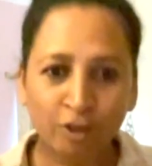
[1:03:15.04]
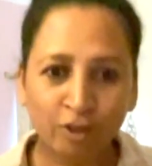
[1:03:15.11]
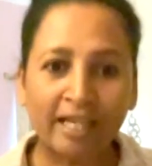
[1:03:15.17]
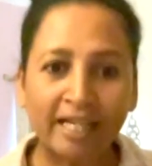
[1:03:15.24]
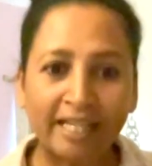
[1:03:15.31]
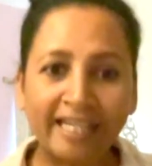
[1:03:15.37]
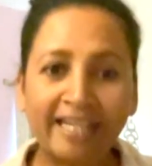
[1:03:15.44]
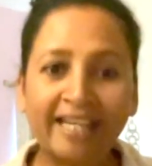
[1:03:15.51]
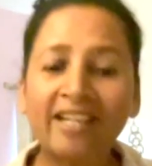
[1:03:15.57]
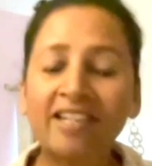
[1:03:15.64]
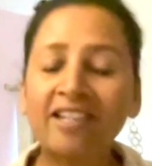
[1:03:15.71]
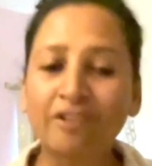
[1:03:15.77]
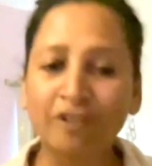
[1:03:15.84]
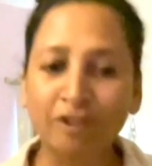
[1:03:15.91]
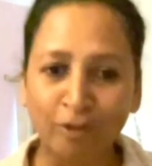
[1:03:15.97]
So that they
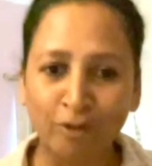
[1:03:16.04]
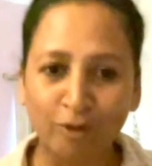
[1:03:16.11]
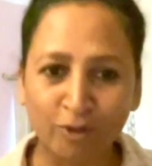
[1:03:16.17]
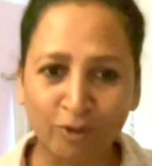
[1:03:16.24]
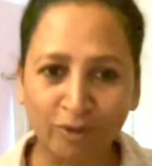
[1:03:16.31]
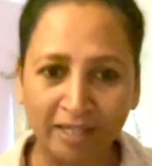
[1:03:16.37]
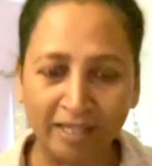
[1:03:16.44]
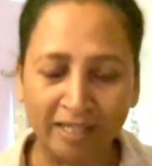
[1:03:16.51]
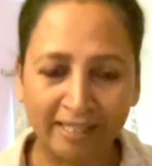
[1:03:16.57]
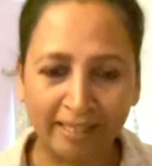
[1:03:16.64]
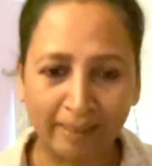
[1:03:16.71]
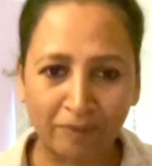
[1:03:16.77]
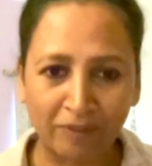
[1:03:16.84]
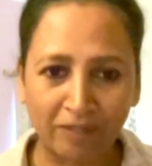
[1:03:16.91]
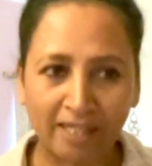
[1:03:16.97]
get introduced to the
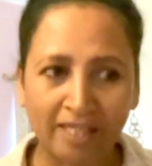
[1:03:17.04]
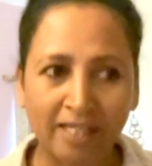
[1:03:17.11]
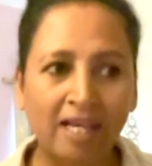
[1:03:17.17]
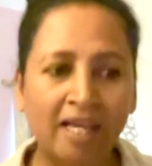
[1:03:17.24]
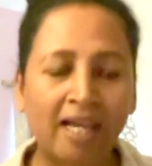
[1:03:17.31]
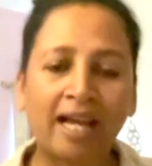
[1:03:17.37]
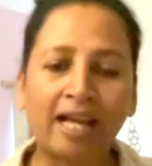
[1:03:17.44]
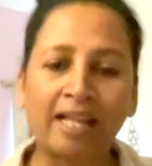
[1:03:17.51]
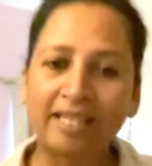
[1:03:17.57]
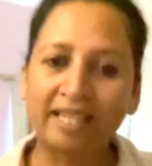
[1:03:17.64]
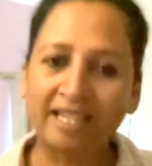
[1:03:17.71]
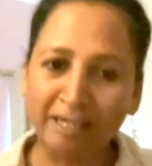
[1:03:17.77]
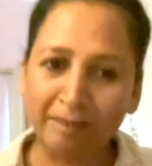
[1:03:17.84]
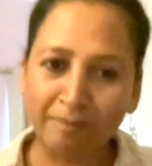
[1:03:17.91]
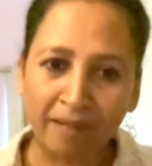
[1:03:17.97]
subject and
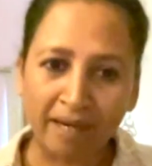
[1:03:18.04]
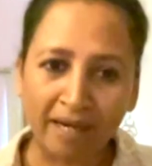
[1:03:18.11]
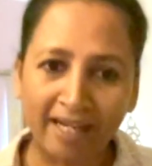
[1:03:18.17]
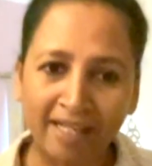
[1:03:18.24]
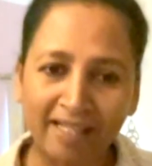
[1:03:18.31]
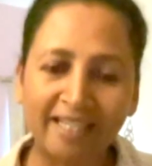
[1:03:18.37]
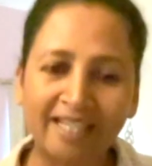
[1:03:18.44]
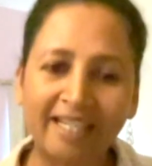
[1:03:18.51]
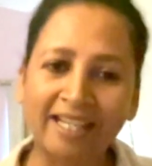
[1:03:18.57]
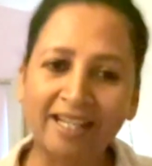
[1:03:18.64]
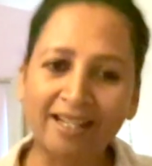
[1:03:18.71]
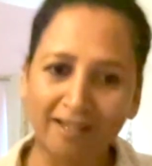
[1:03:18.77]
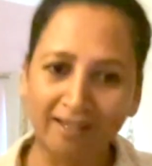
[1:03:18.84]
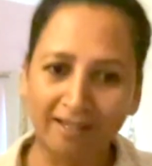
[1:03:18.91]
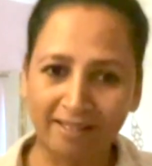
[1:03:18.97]
they can buy, they can
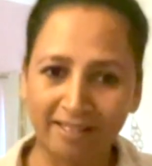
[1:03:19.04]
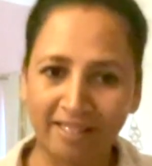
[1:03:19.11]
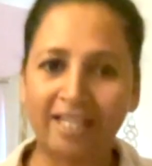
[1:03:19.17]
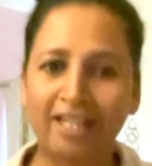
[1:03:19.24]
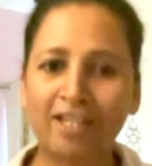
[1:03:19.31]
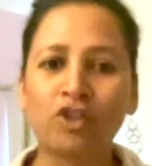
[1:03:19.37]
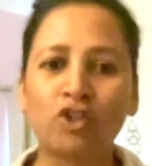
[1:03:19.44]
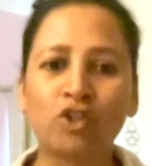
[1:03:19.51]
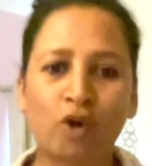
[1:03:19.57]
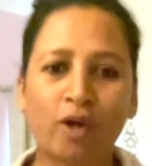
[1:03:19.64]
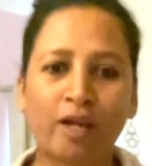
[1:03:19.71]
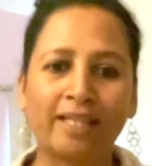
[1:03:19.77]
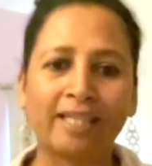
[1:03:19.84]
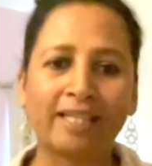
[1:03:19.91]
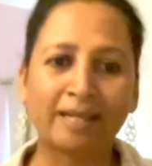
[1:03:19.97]
learn, they can
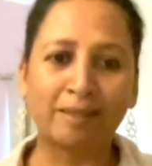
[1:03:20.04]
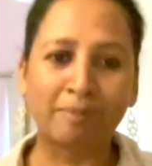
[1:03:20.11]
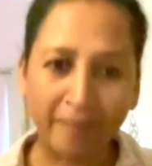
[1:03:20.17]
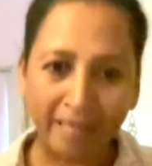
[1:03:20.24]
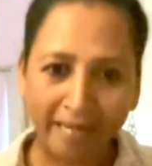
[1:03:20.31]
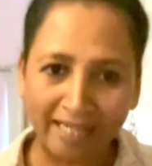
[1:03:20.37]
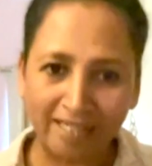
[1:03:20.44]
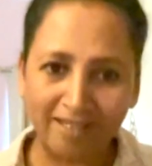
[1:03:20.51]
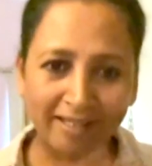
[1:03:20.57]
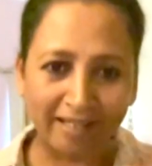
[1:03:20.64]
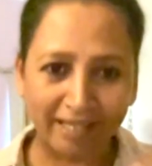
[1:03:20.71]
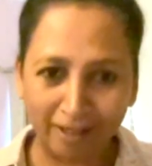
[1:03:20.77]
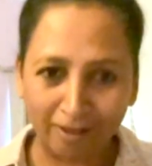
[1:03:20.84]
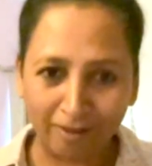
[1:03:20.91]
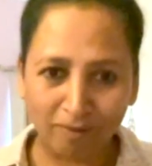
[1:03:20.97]
enjoy, they can paint,
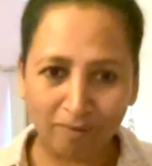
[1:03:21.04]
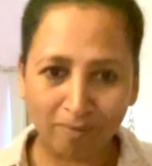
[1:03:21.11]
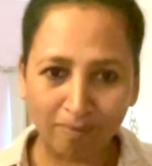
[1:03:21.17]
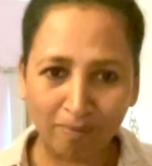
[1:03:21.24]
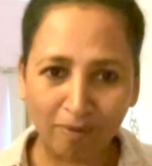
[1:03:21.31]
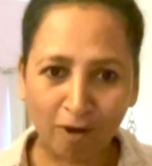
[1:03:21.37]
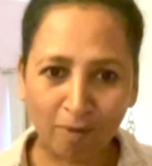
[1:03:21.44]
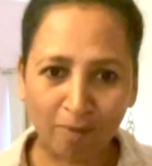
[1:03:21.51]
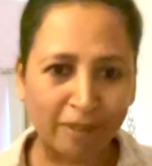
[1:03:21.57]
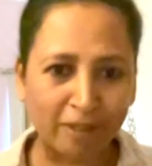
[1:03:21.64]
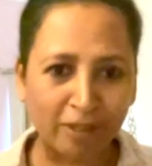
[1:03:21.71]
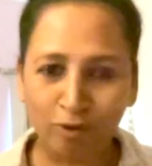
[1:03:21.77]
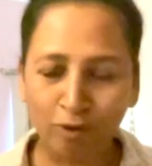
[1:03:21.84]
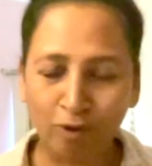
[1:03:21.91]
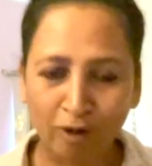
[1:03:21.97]
they can block
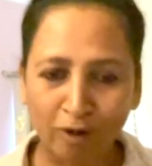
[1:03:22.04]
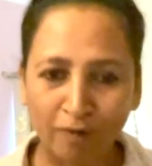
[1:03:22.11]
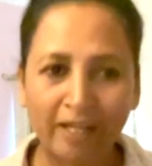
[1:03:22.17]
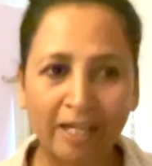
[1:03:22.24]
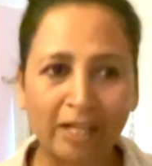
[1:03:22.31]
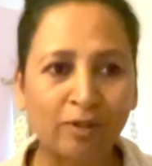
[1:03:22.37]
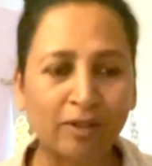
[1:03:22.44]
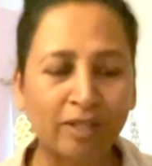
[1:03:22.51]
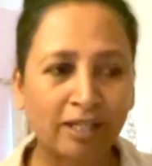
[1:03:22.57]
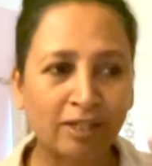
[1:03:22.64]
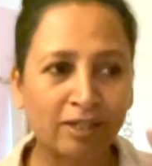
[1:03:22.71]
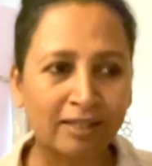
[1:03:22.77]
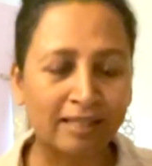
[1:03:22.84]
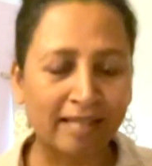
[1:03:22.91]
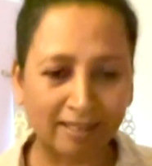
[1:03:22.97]
print, do all of that thing.
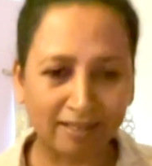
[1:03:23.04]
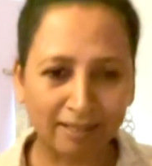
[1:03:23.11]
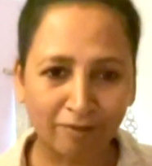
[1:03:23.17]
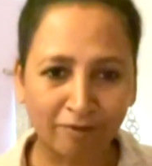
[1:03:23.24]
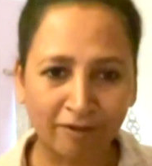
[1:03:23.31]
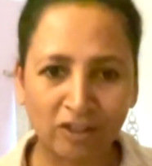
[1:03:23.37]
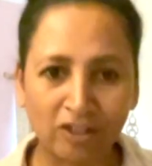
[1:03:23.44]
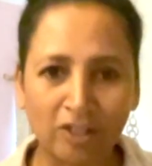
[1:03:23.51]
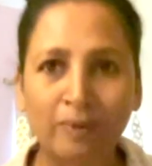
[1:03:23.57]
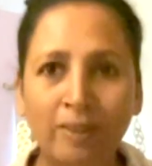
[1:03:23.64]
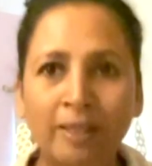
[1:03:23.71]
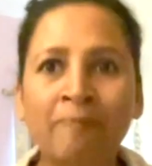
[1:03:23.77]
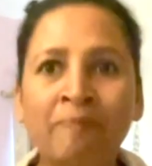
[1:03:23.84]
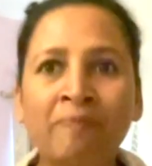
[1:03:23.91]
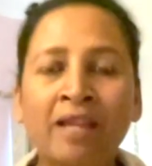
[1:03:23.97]
That's the
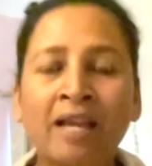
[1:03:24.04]
festival.